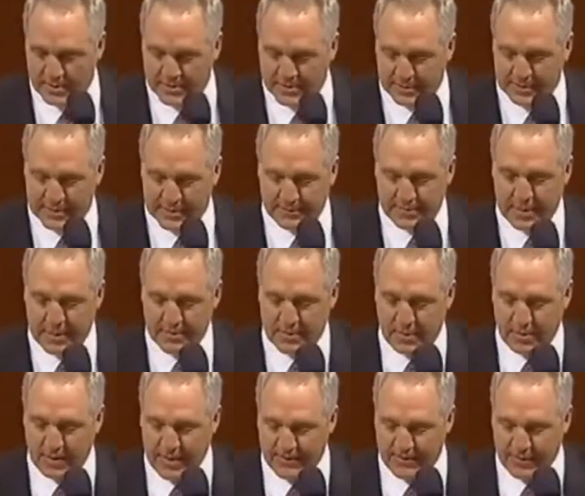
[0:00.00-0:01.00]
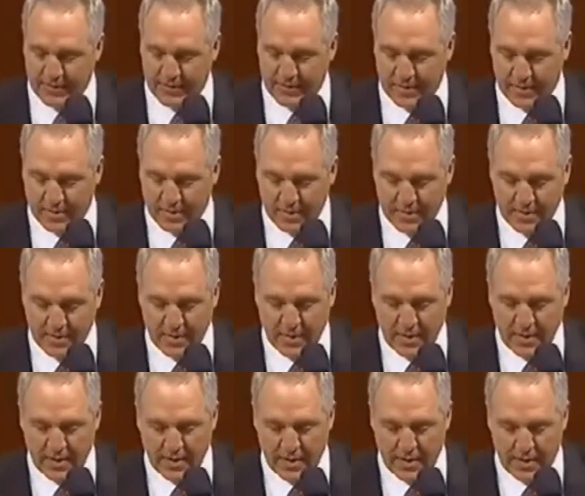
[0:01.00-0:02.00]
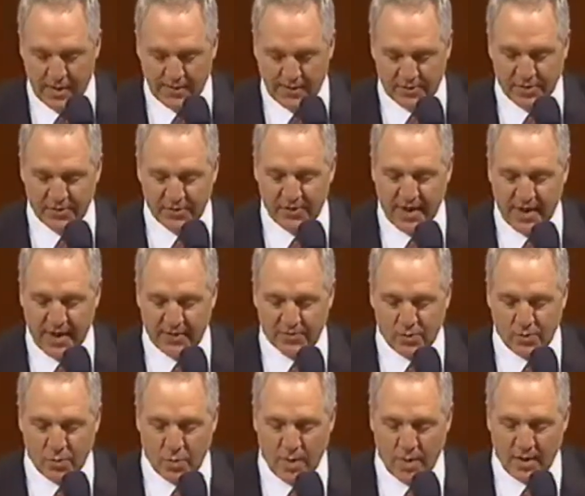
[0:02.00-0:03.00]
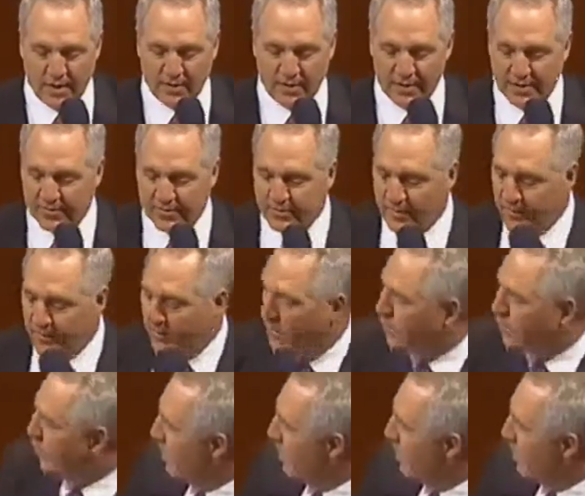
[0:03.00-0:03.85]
since September 11th, 2001, a list of those